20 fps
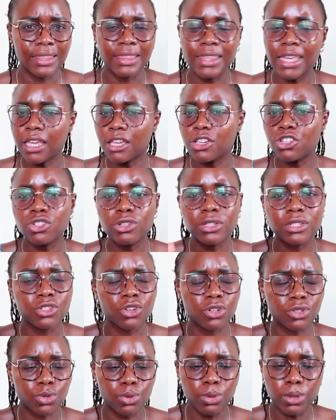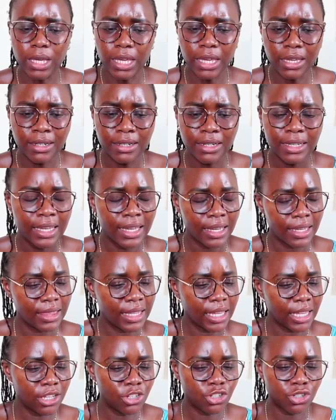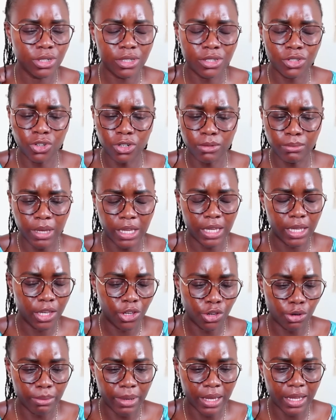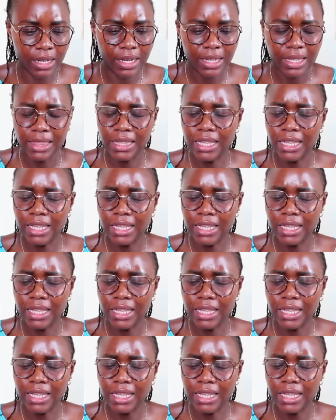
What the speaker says: The issue is not cooking. The issue is not making your bed.